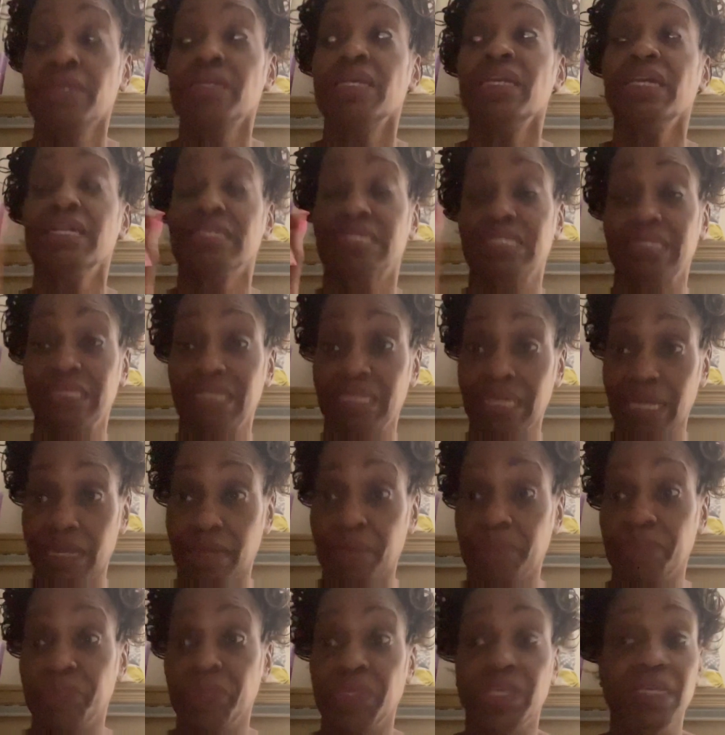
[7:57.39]
It's
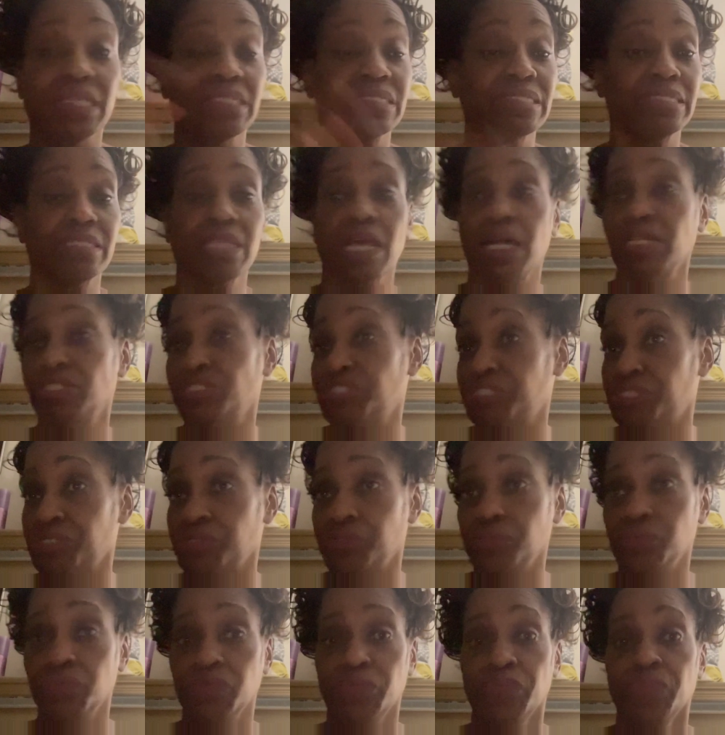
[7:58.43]
them. It's not
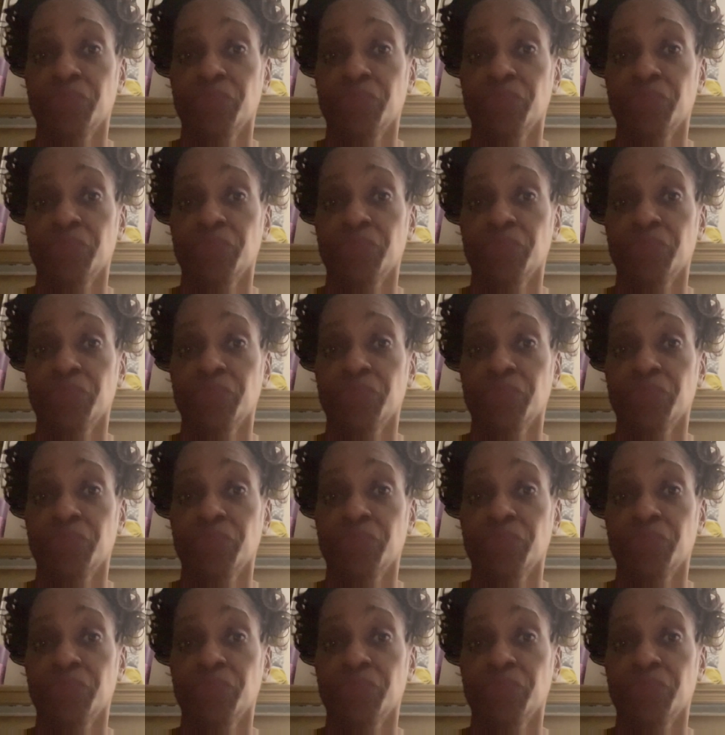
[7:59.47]
you.